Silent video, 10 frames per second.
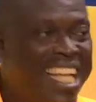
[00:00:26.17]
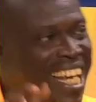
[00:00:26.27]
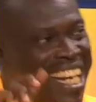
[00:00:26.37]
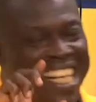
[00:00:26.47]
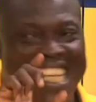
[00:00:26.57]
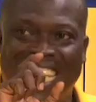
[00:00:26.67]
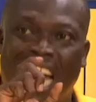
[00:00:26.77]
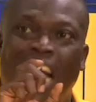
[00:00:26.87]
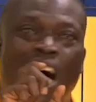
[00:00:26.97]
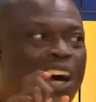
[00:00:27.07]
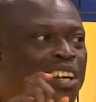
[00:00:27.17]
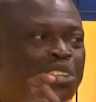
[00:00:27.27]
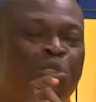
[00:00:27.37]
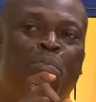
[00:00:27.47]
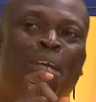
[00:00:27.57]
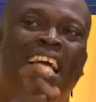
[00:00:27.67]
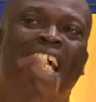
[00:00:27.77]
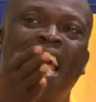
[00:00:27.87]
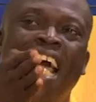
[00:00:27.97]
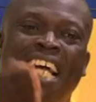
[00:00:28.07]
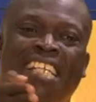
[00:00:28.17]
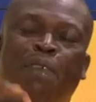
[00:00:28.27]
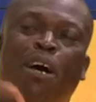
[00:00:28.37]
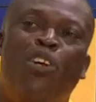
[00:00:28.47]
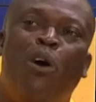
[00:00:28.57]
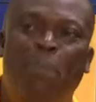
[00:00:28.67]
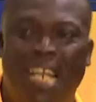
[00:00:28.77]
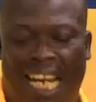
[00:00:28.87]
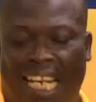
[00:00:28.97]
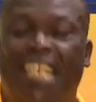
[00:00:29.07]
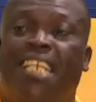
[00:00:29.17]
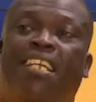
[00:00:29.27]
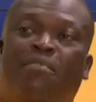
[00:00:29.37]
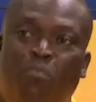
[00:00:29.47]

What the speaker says: and understand how they should play, it's about you being athletic.